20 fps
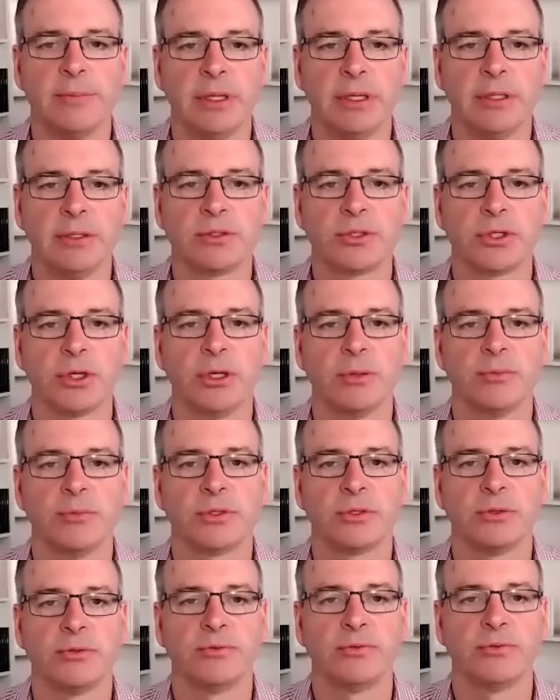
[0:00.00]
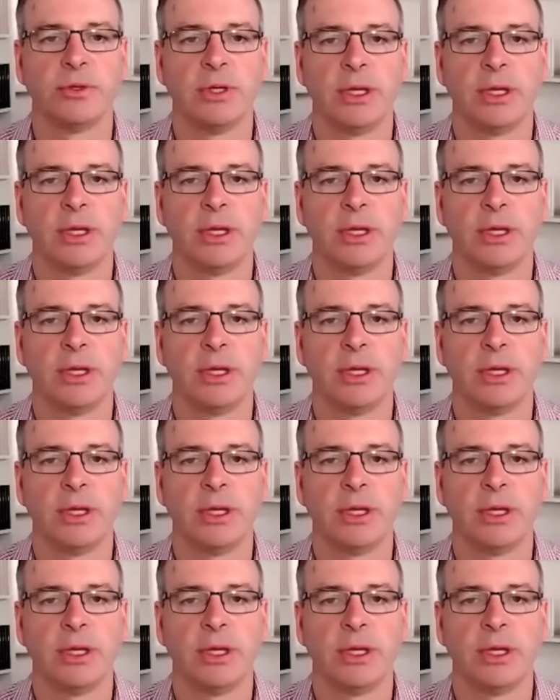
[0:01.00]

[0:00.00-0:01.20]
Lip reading: in terms of